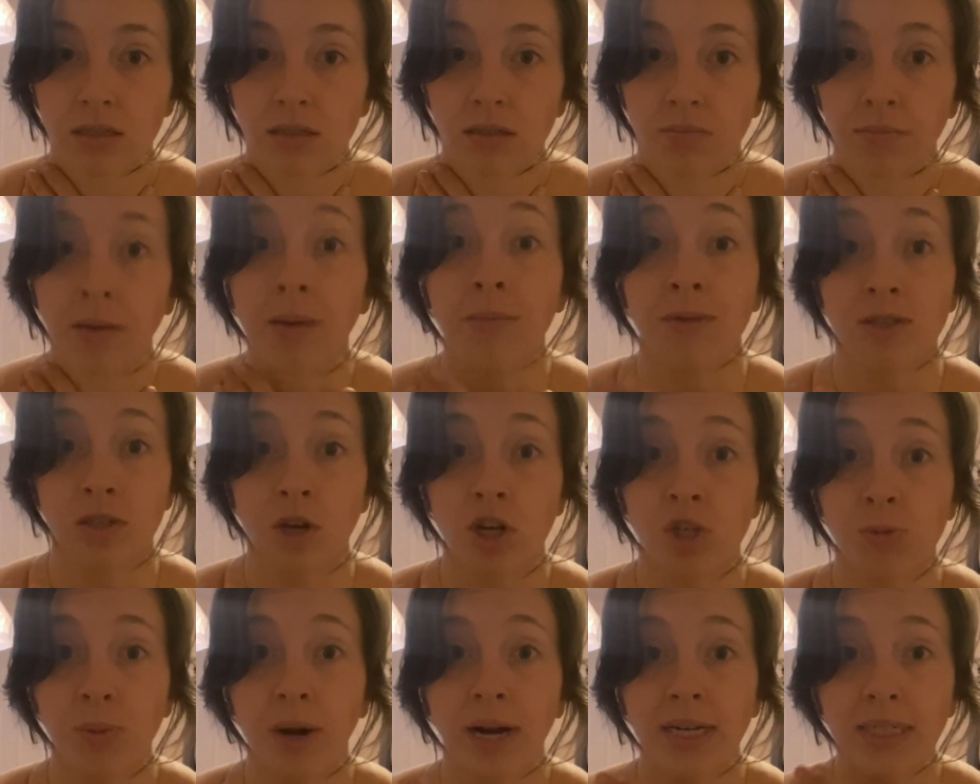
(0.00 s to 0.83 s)
my
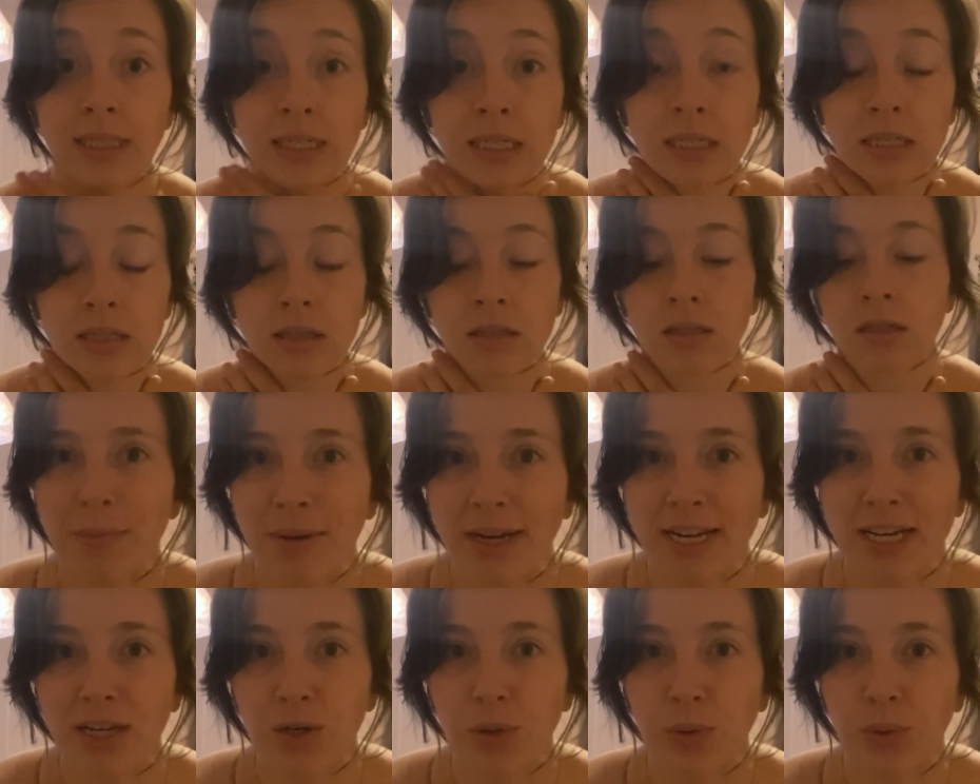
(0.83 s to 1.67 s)
massage practice. So
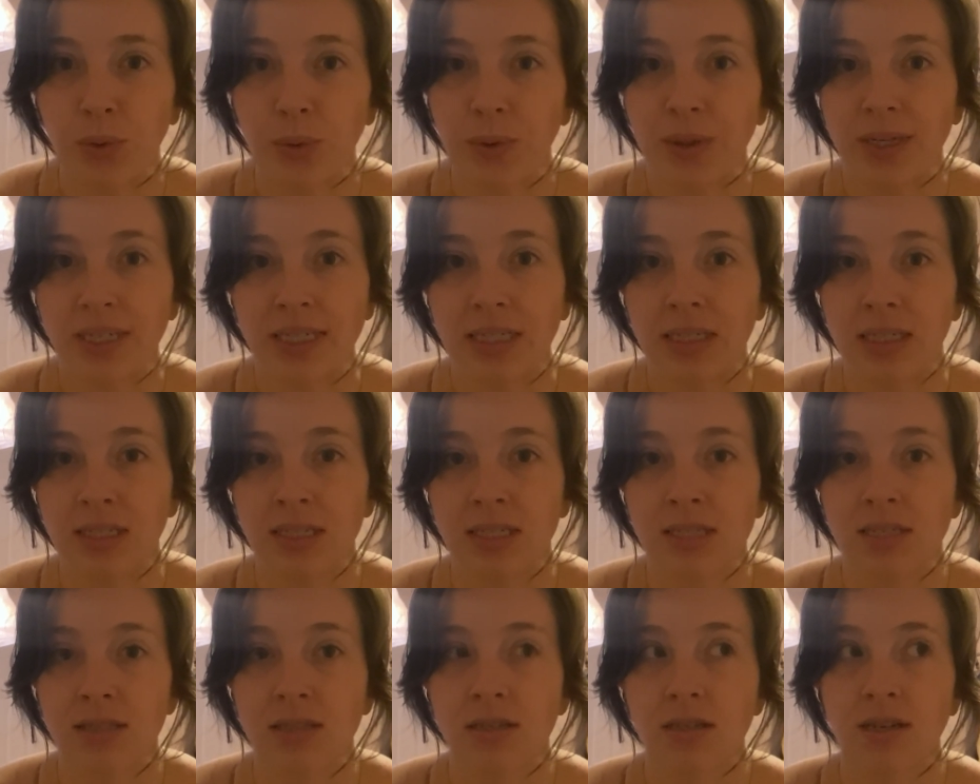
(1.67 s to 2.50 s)
anybody who
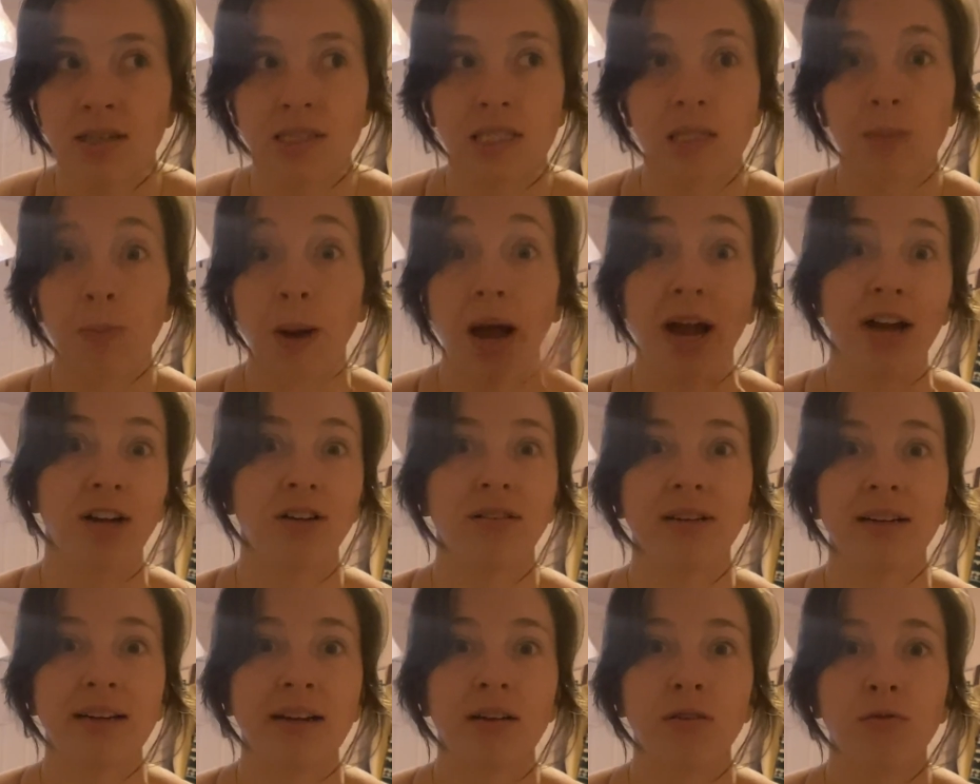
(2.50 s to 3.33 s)
is
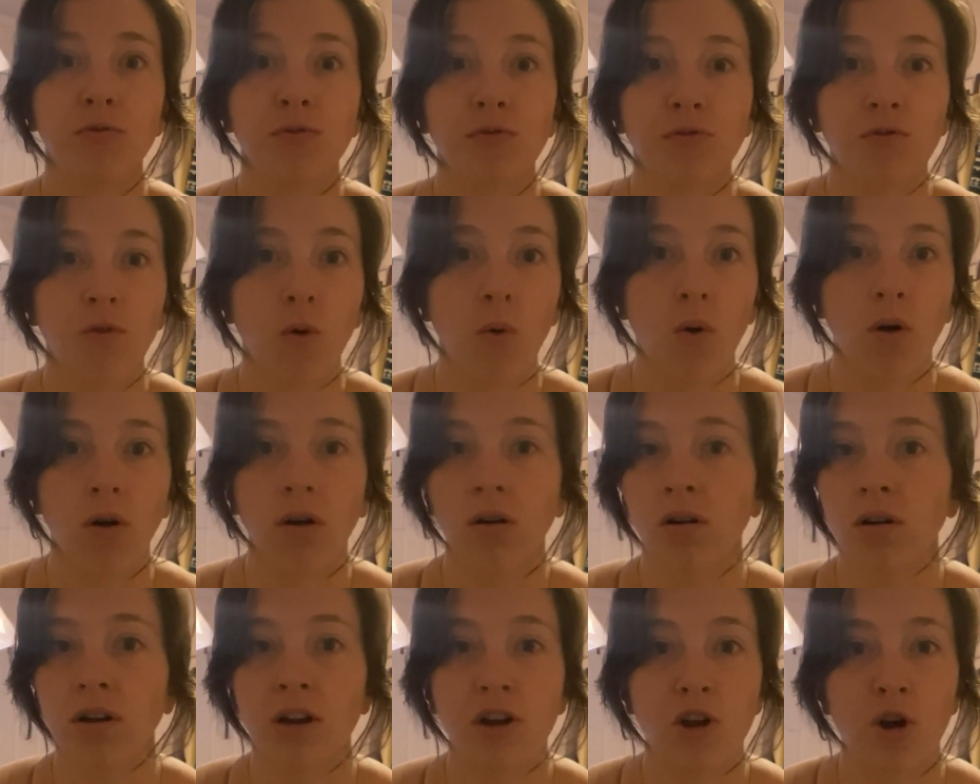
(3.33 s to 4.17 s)
aspiring
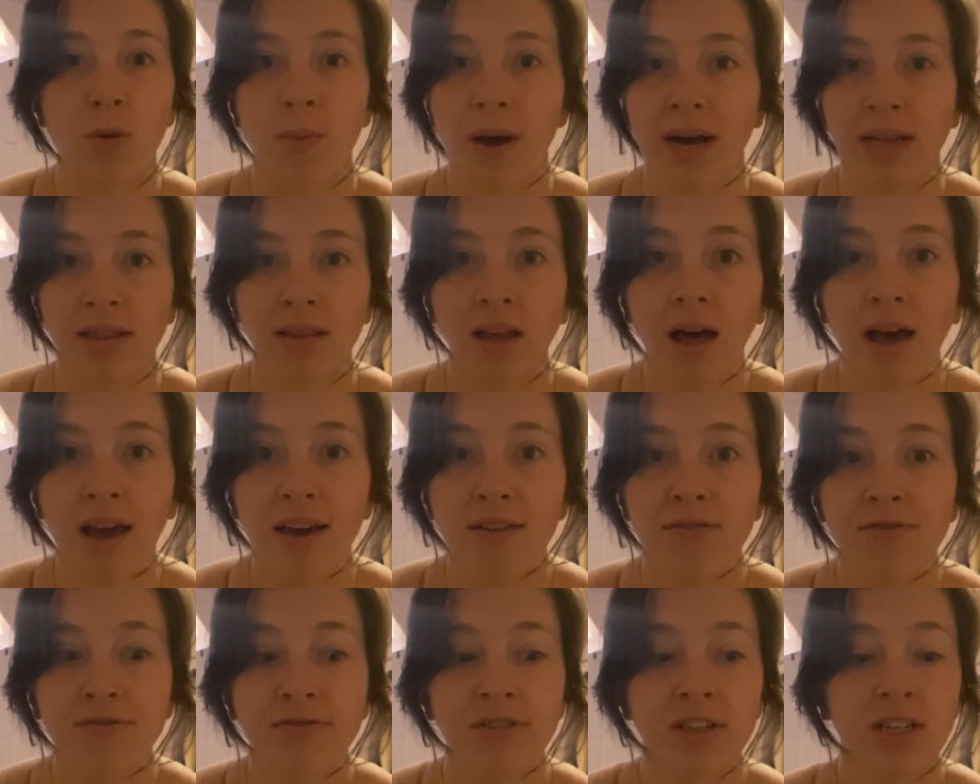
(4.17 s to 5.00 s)
for nomad
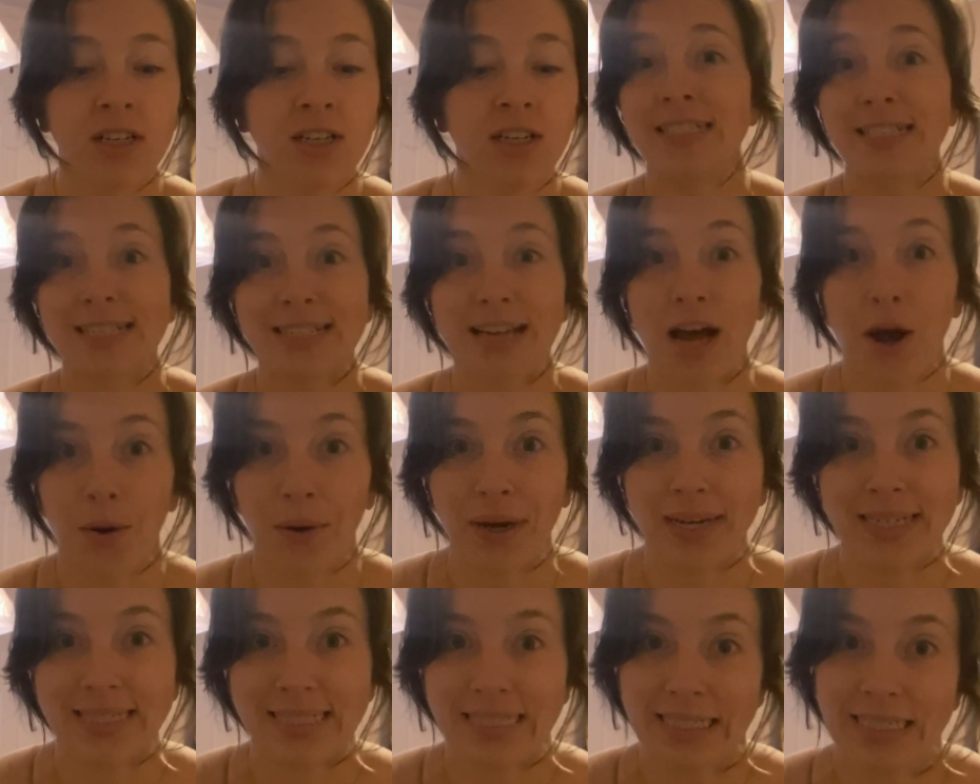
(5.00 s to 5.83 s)
life, this is how
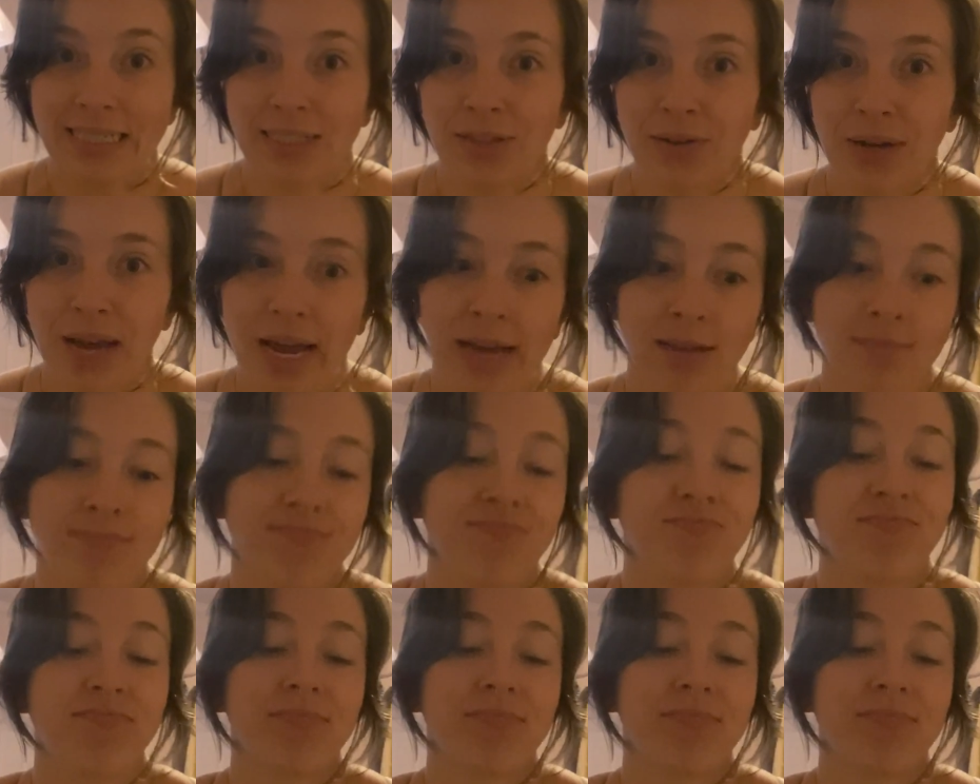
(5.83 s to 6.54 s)
I did it, okay?